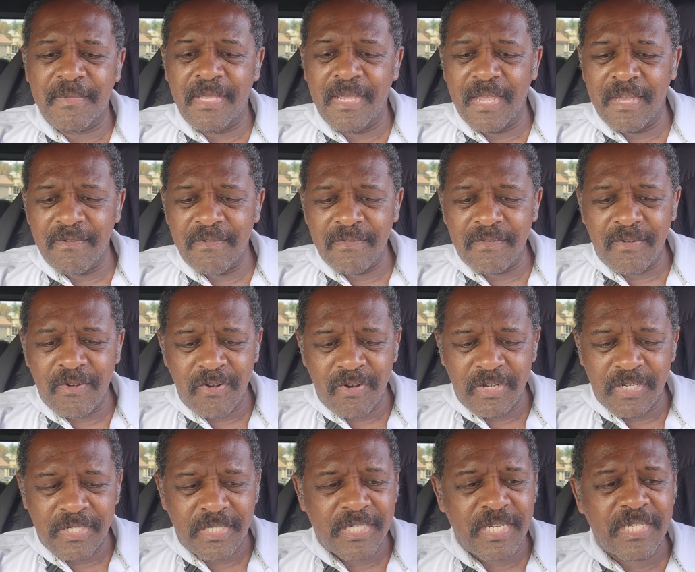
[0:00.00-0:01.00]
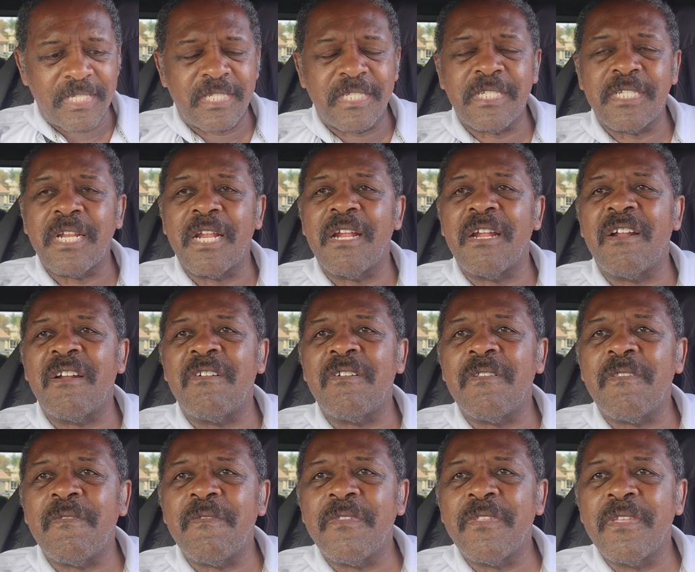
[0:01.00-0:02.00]
And of course, they
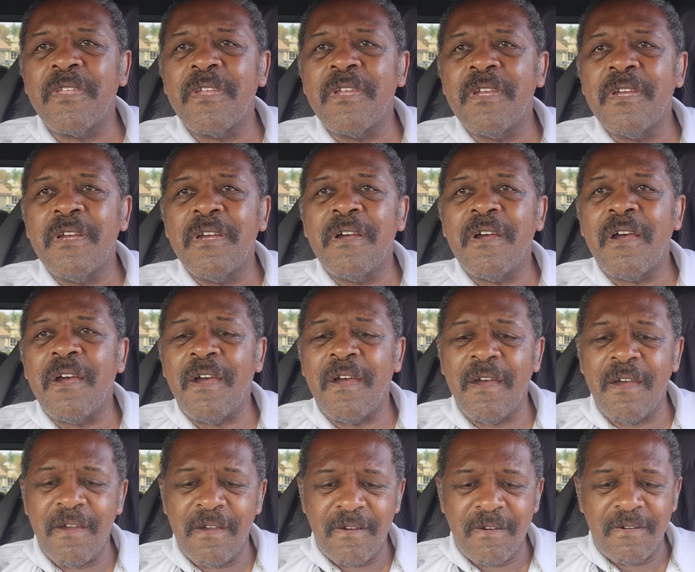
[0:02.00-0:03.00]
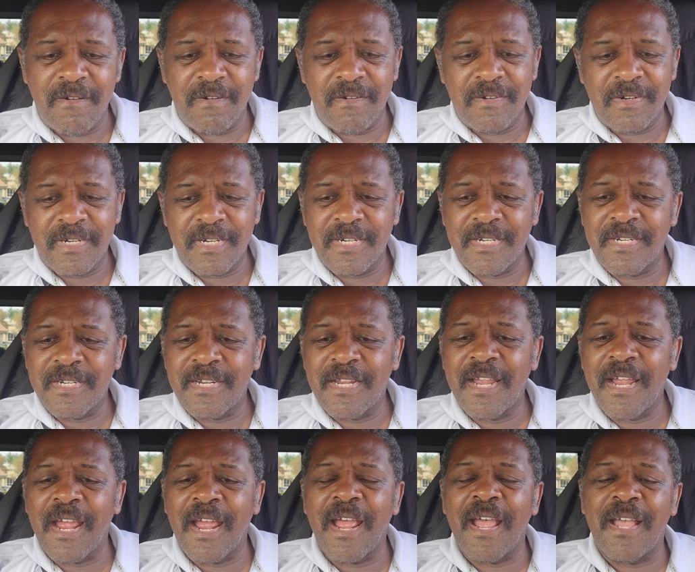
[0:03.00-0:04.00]
sell all
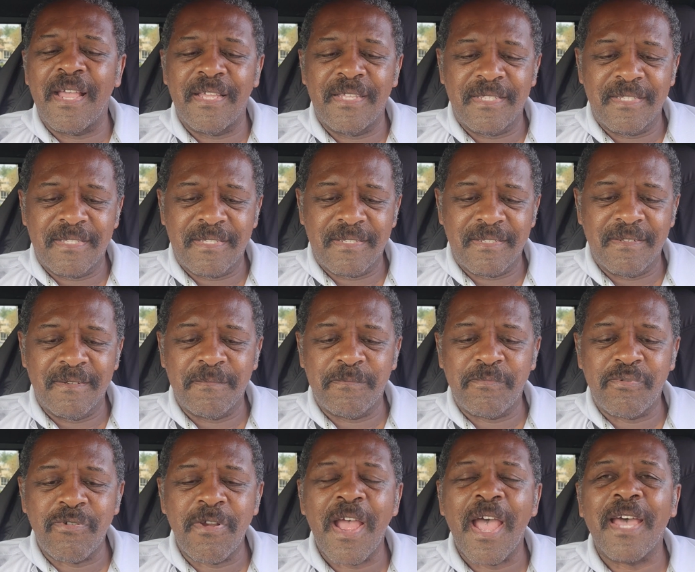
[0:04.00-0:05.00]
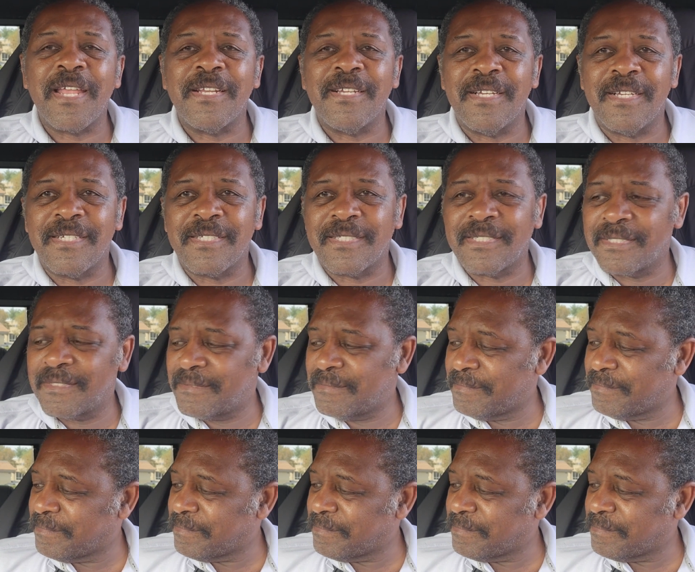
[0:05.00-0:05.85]
kinds of products.